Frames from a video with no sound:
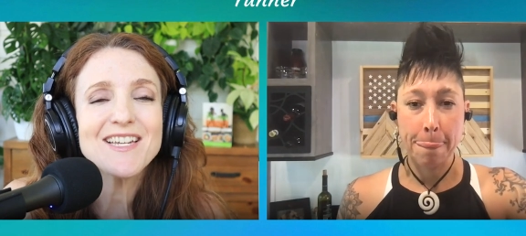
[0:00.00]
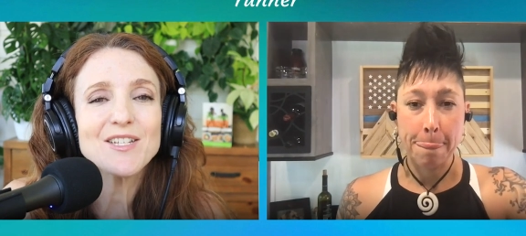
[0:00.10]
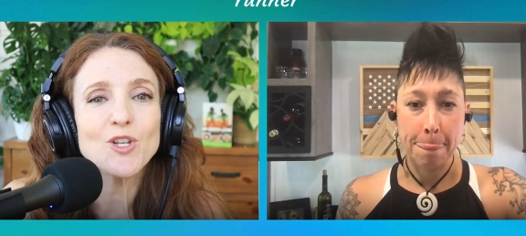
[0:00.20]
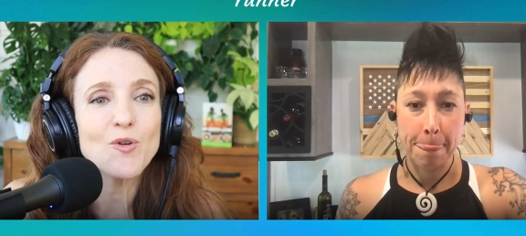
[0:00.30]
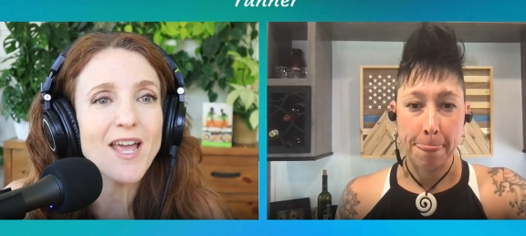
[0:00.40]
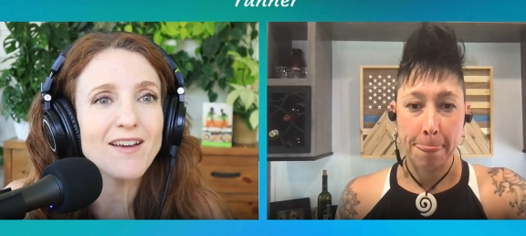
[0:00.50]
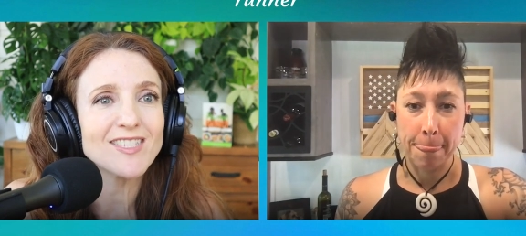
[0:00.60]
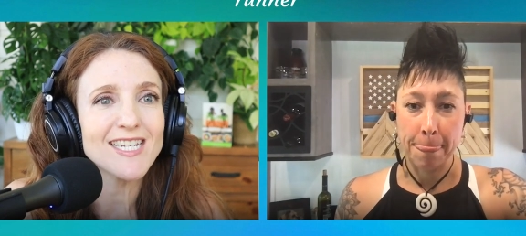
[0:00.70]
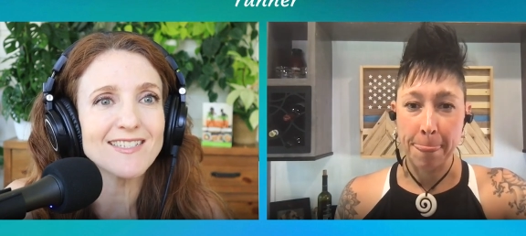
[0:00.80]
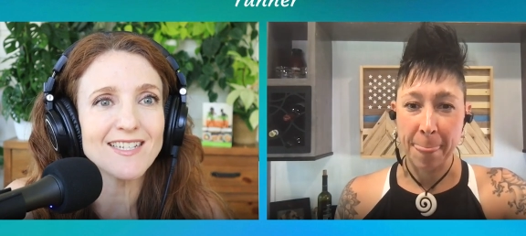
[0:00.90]
Speaker 1: don't have
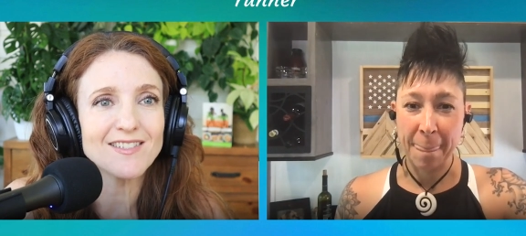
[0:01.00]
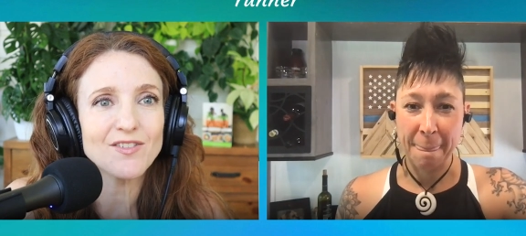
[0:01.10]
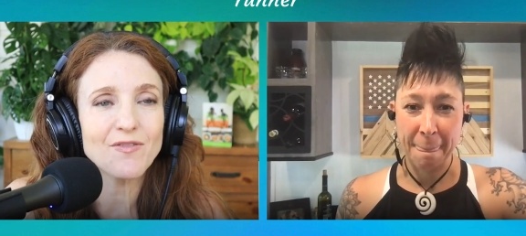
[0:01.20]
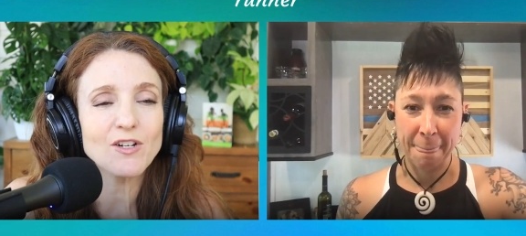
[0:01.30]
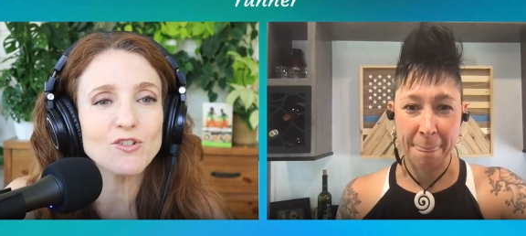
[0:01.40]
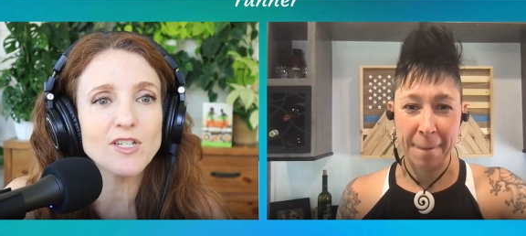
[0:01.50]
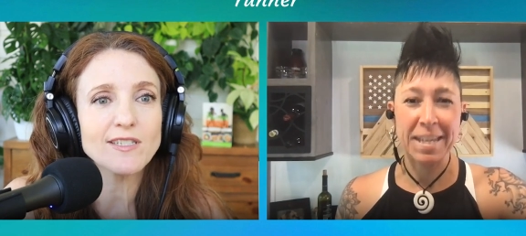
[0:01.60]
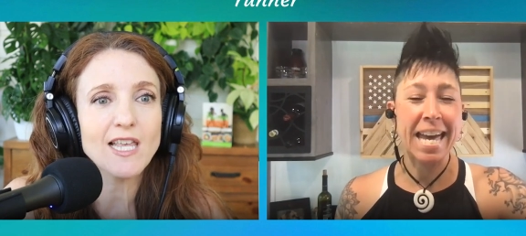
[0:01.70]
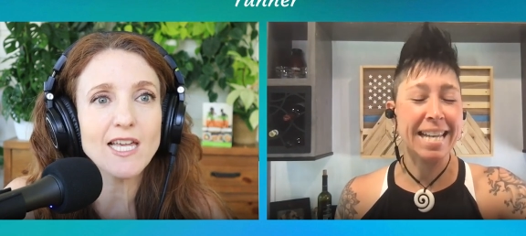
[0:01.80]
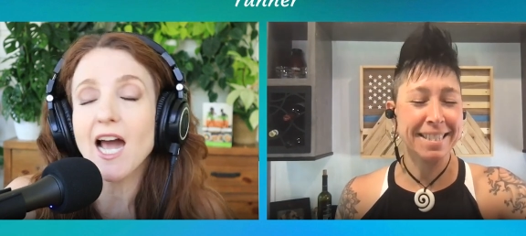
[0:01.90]
seasons. They're just
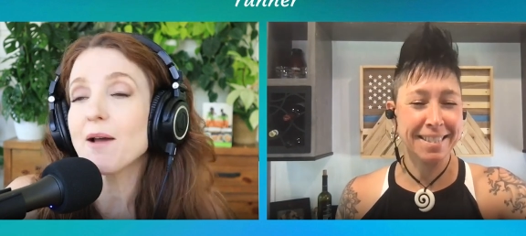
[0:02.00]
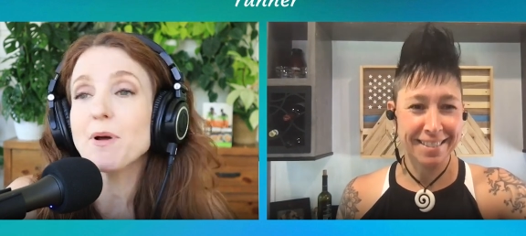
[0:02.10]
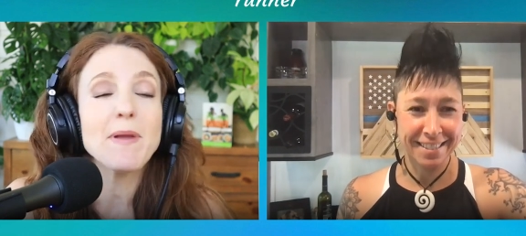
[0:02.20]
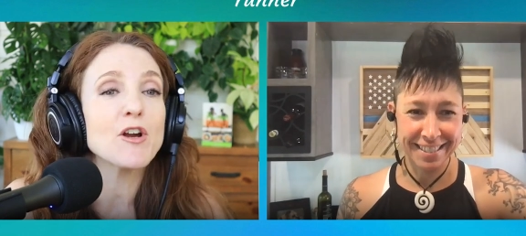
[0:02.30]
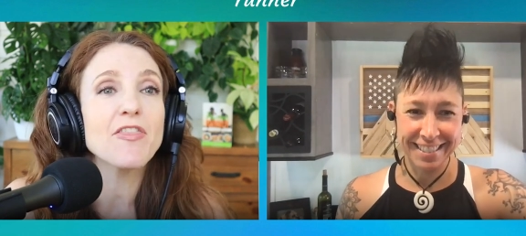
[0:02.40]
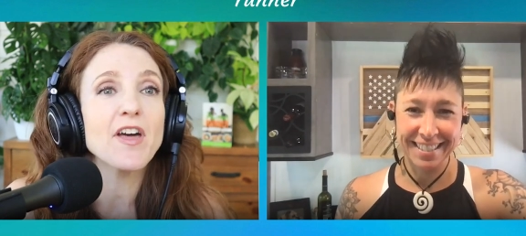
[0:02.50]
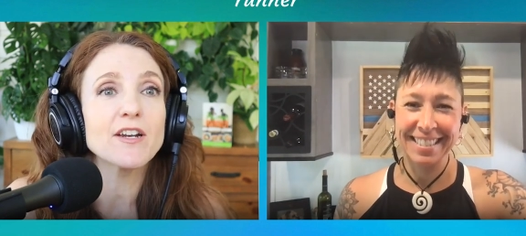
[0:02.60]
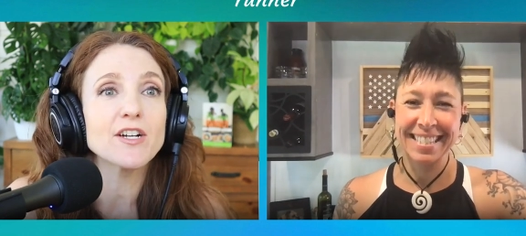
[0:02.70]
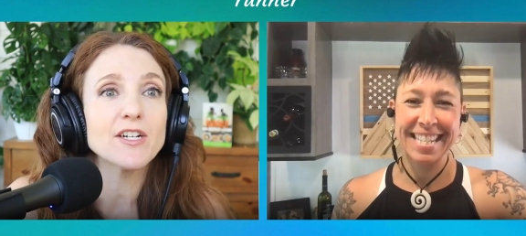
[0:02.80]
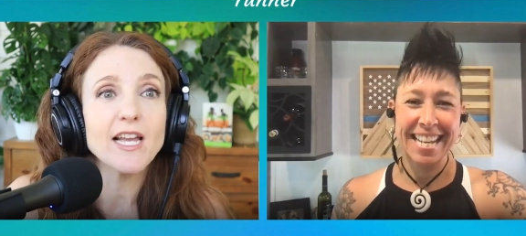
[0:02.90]
like, yes. I'm a
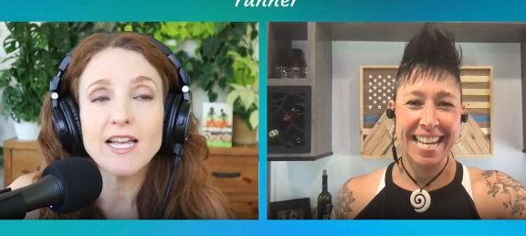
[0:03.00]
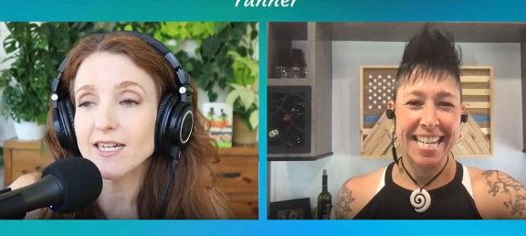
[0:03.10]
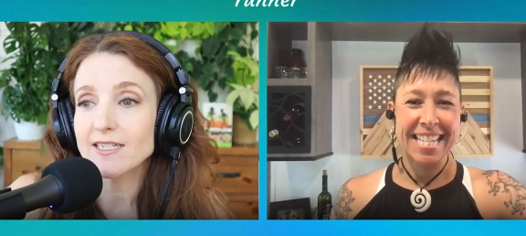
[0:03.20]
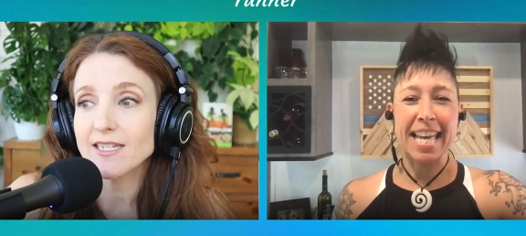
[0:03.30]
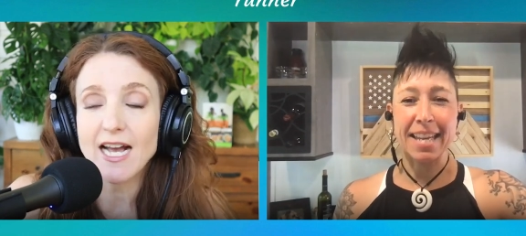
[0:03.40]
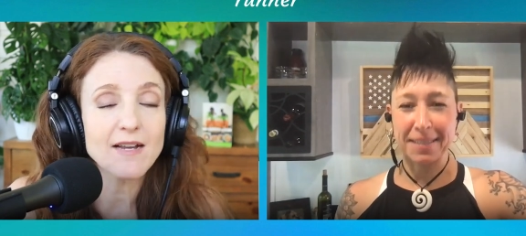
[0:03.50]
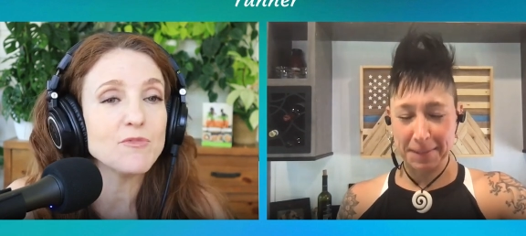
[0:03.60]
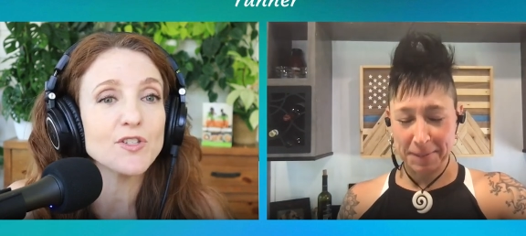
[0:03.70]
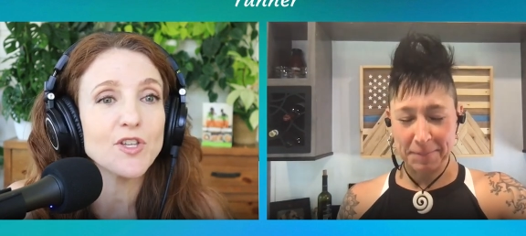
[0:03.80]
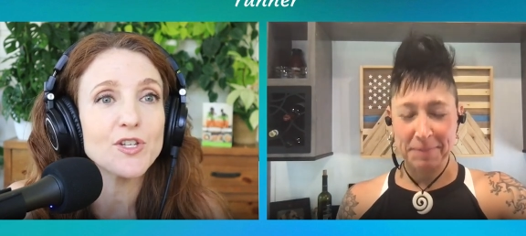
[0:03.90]
marathoner and I'm yes.
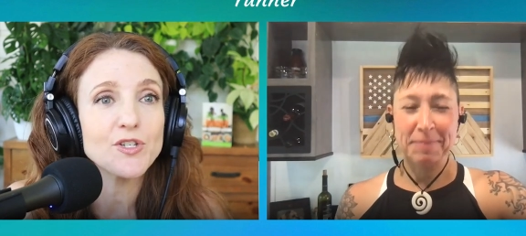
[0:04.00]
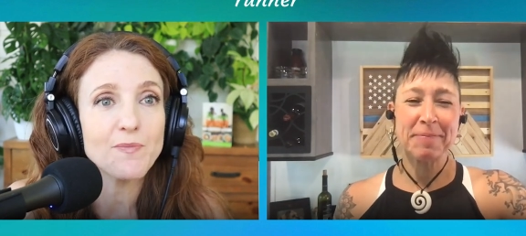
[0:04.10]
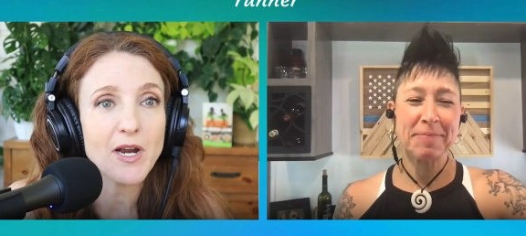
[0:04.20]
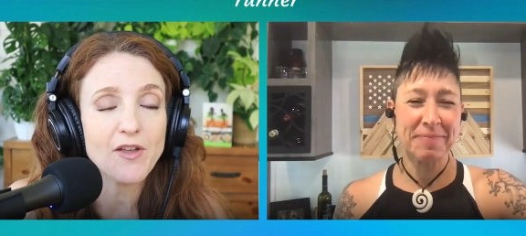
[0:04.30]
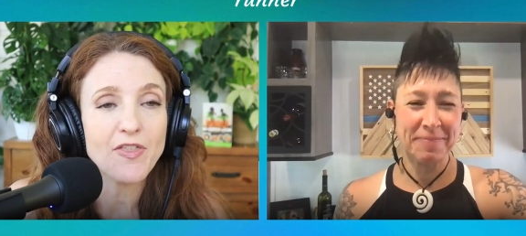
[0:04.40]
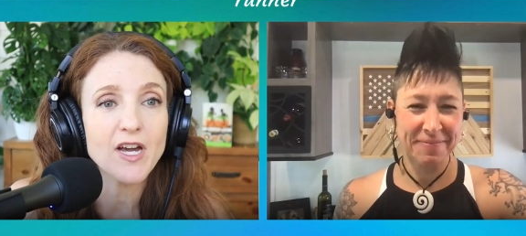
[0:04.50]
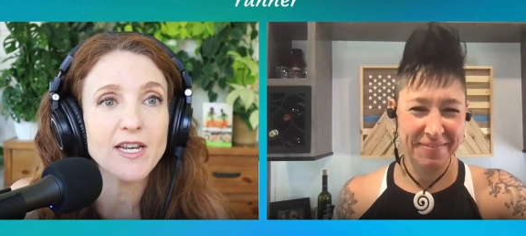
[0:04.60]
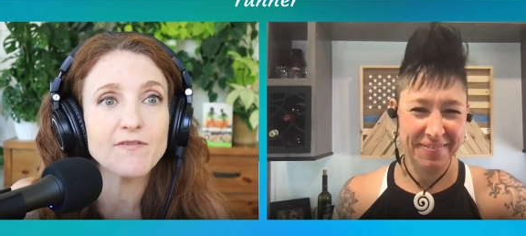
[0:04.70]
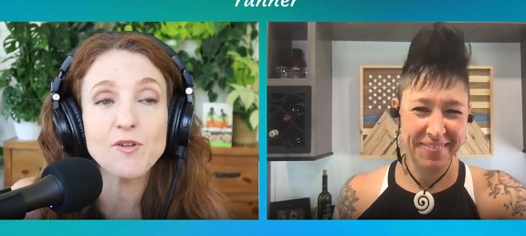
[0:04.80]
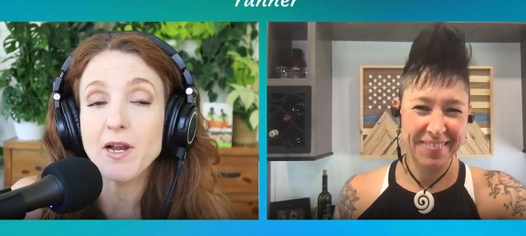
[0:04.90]
just going to do marathon
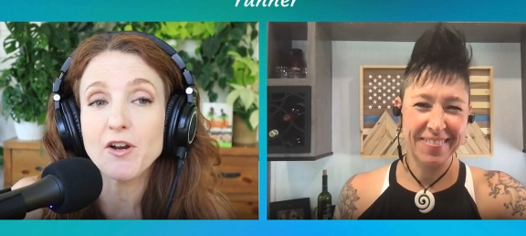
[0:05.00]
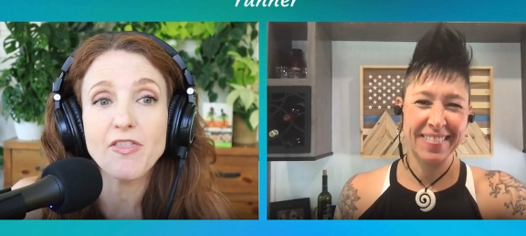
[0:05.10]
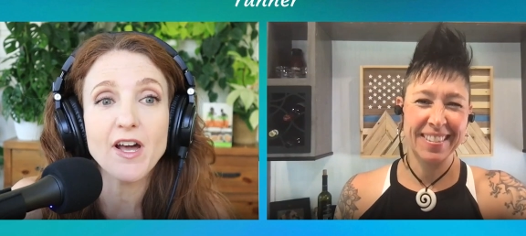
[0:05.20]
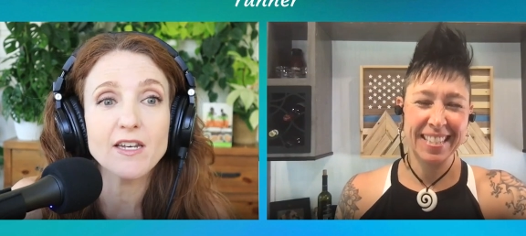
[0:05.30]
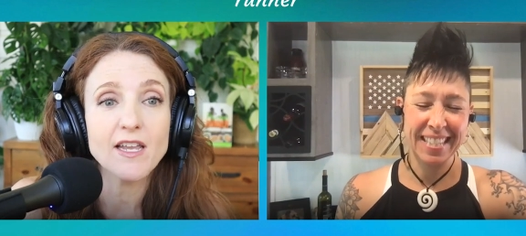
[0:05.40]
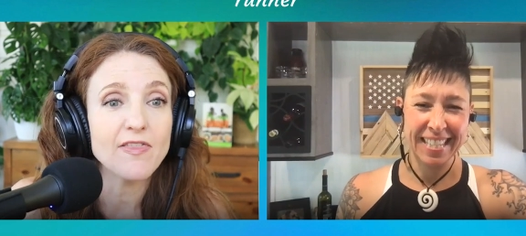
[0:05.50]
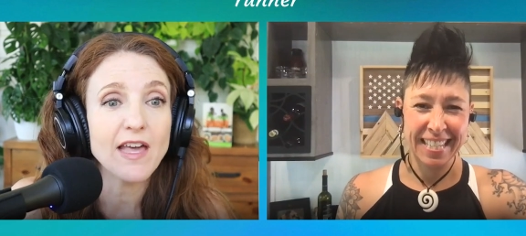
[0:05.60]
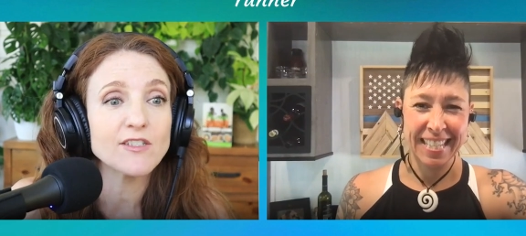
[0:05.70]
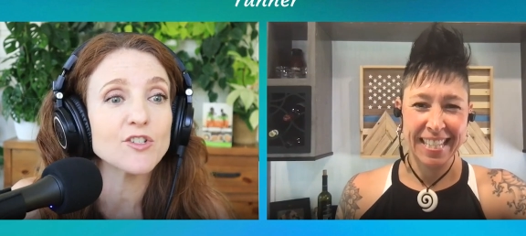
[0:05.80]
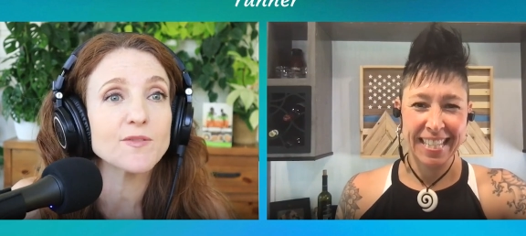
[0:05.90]
after marathon. And
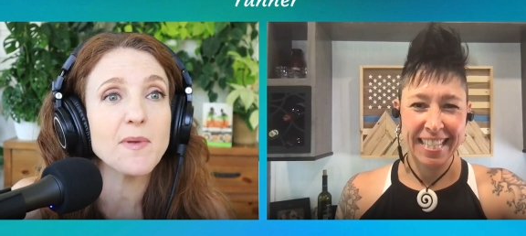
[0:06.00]
that's just my